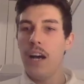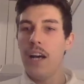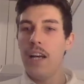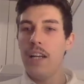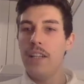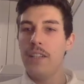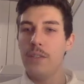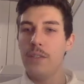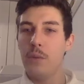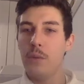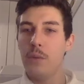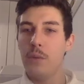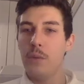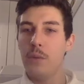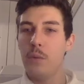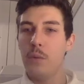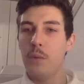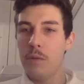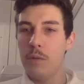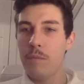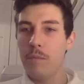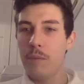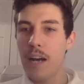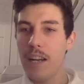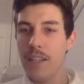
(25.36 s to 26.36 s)
and
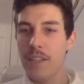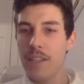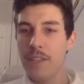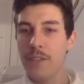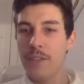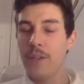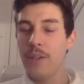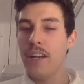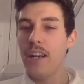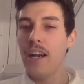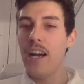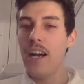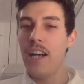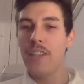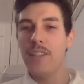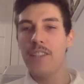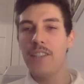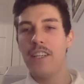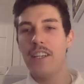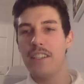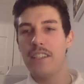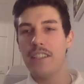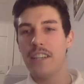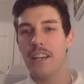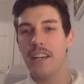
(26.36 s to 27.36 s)
welcome back to our
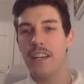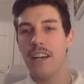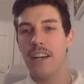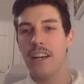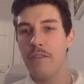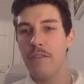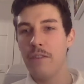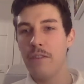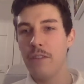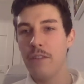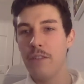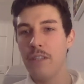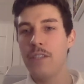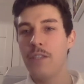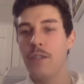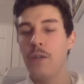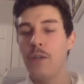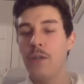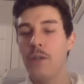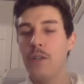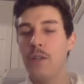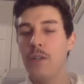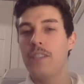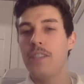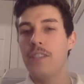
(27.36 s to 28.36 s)
hashtag I Feel Like
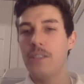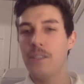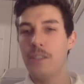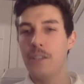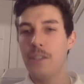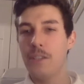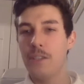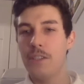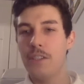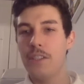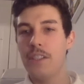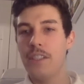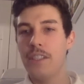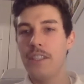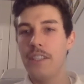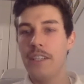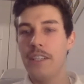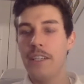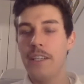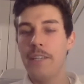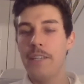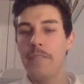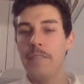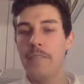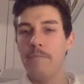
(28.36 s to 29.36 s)
Talking discussion
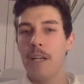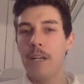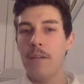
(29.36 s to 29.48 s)
today.